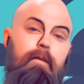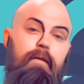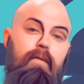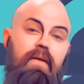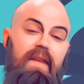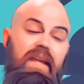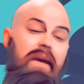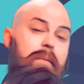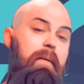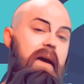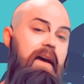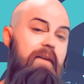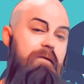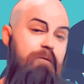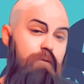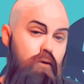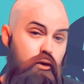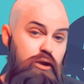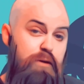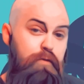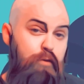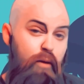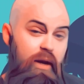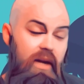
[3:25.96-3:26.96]
Nehemiah
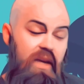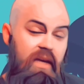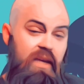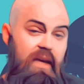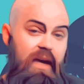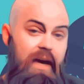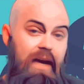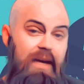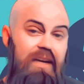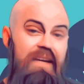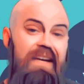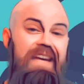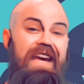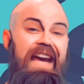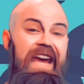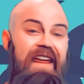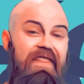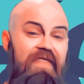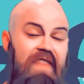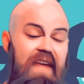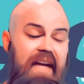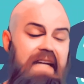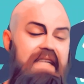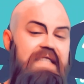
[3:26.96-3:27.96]
first prayed to God
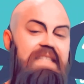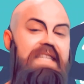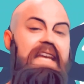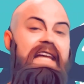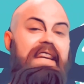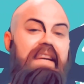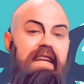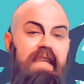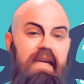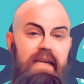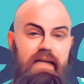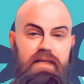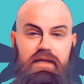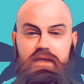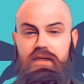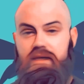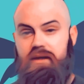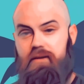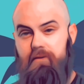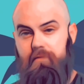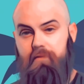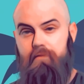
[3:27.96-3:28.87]
and then said this